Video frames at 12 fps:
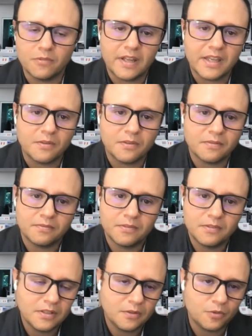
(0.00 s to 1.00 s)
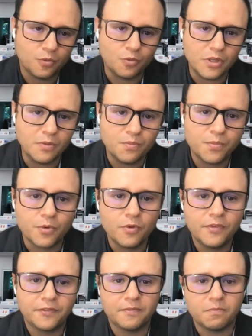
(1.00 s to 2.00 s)
like to
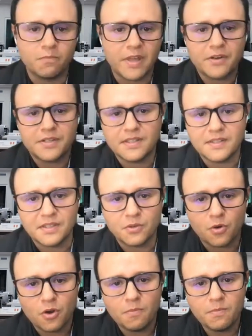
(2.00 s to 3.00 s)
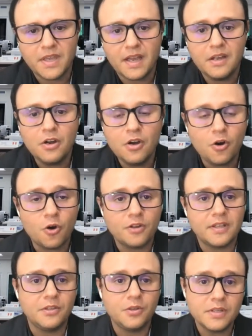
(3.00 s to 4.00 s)
improve better cities in Colombia or
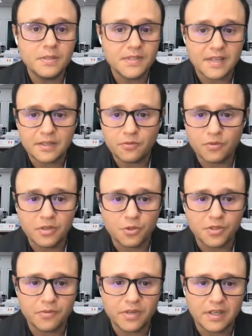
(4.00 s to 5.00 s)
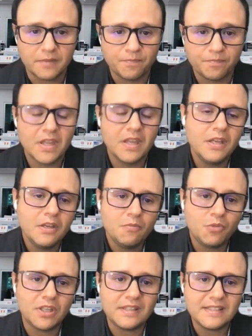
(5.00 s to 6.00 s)
the tourism sector in Costa Rica.
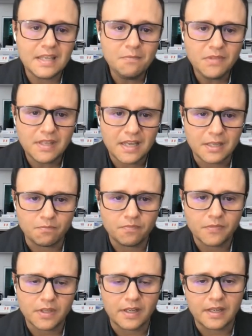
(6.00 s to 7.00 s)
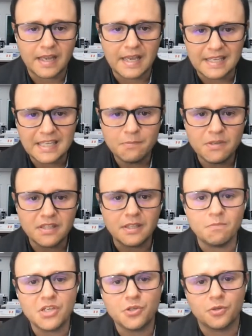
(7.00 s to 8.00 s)
But at the same time, and given
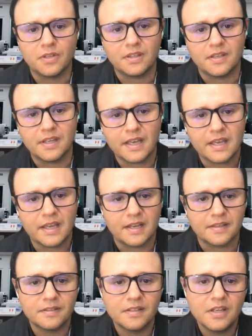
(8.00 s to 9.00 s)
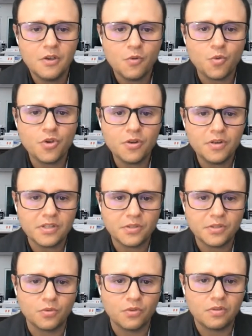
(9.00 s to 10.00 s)
the mission that INCAE has, we
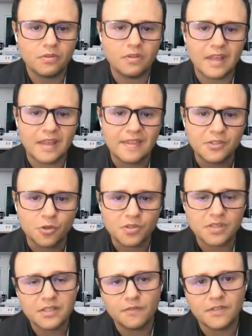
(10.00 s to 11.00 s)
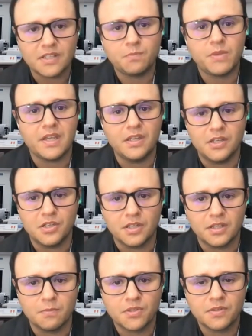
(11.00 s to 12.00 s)
understood that the success of the SPI
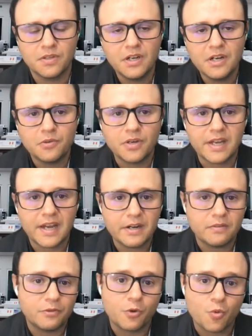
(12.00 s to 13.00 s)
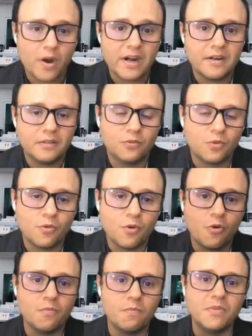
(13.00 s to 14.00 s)
initiatives required to
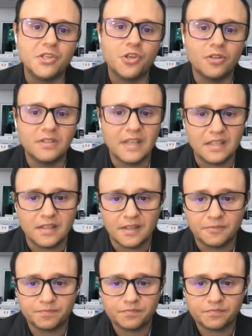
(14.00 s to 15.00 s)
go beyond data.